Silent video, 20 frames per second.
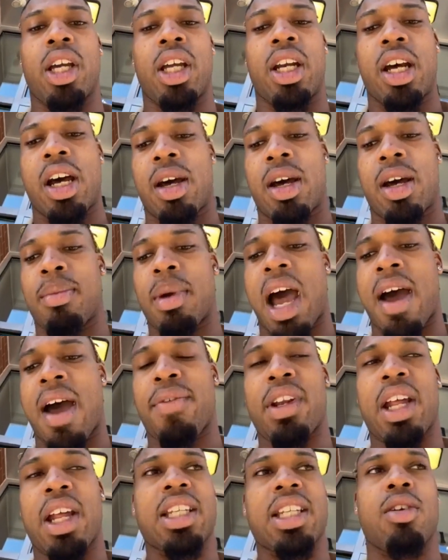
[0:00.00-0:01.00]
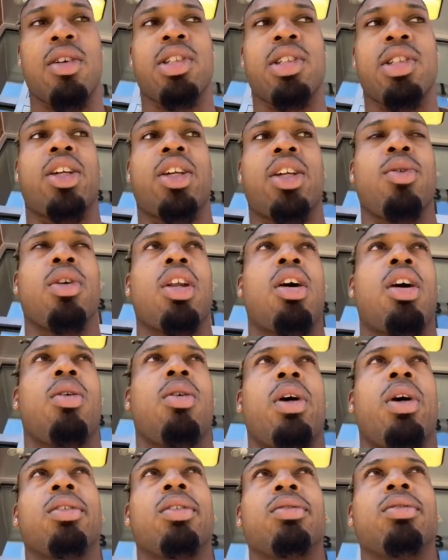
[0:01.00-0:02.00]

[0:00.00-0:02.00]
And um, I feel like that'll take you a long way.